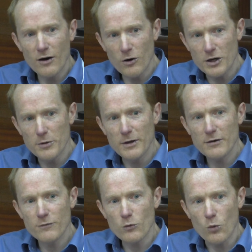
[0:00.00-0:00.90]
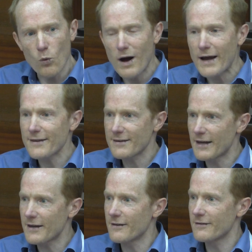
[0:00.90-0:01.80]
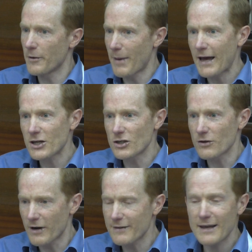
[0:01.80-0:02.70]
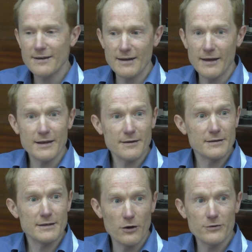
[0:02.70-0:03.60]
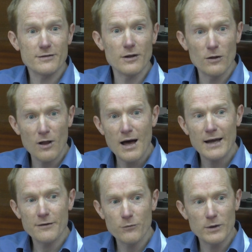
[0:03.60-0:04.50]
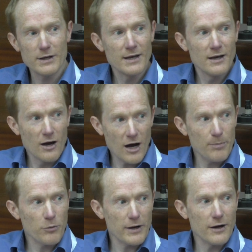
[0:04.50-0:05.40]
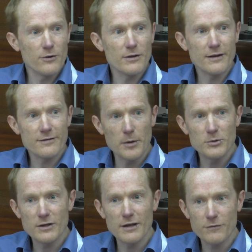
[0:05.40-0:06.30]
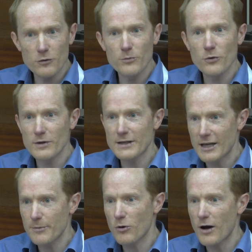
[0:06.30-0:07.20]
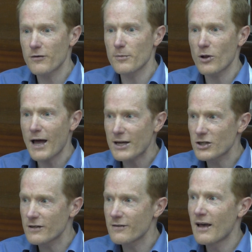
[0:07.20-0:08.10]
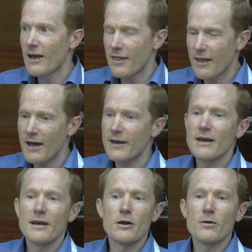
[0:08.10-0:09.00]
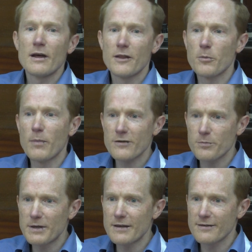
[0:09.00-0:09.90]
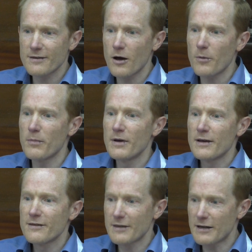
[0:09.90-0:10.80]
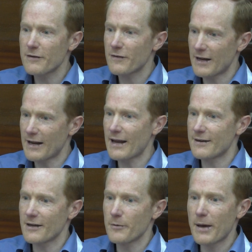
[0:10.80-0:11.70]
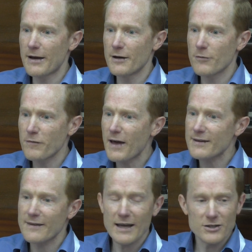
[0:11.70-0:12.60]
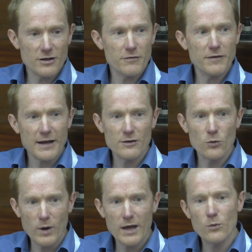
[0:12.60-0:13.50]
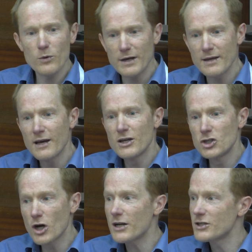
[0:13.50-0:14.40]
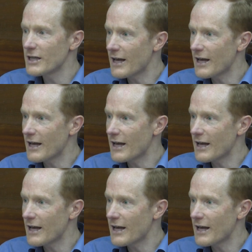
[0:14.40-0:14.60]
argument for why it's taken some action, right? That I think tells us a lot if we operate under the assumption that firms only take profitable actions, that there must be some significant anti-competitive effect, and that should affect the way we judge